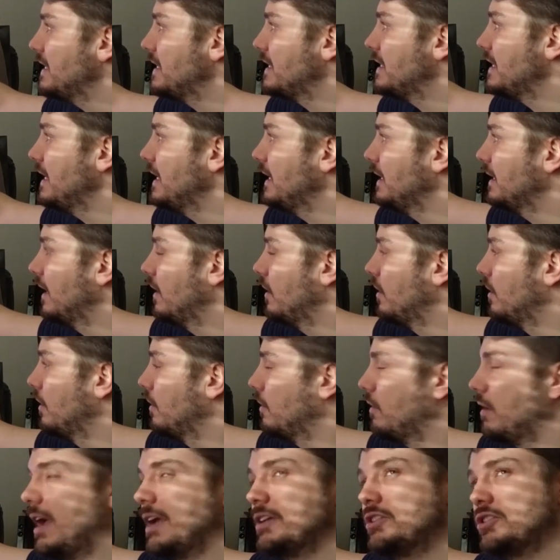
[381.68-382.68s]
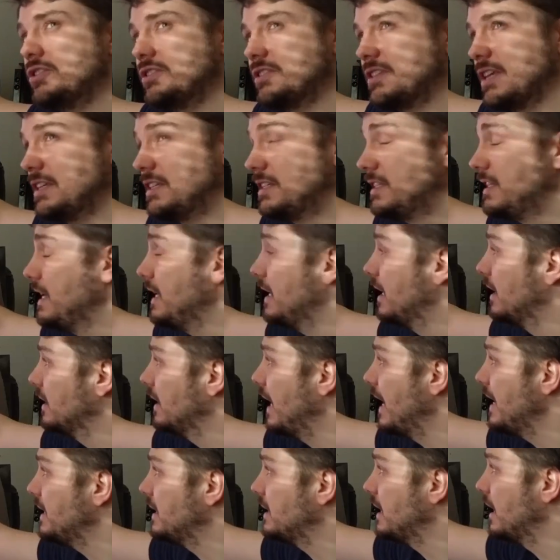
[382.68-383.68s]
scene, or I shouldn't say scene, a
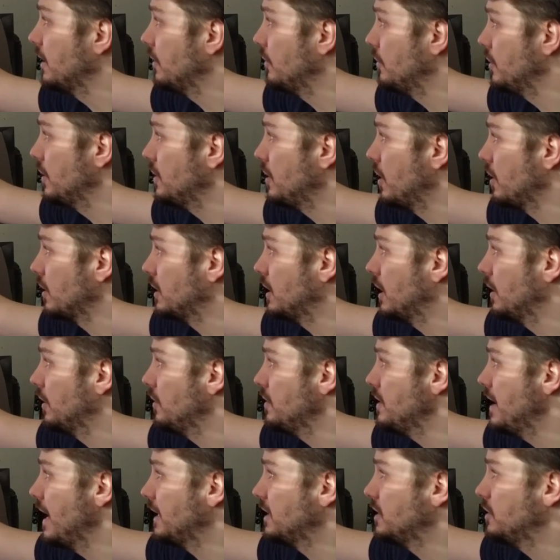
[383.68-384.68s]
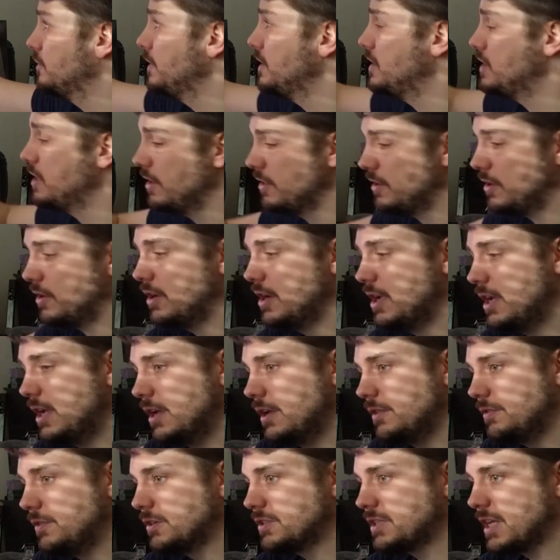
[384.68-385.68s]
light color and a dark color next to each other,
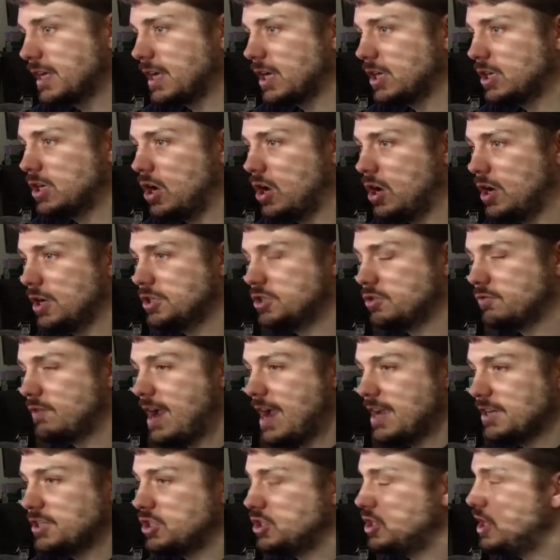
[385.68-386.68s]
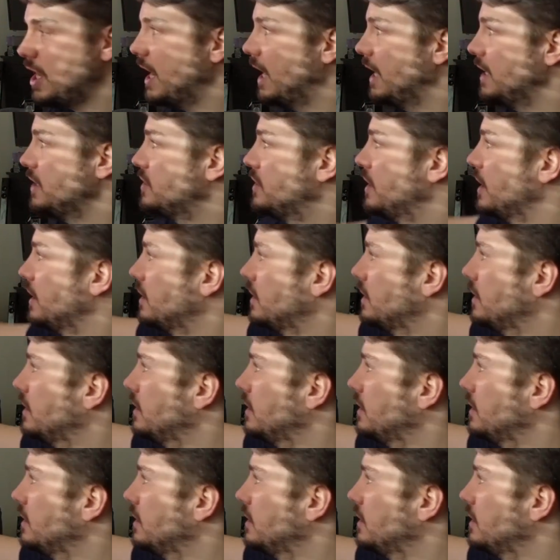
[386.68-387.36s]
there's like a contrast change that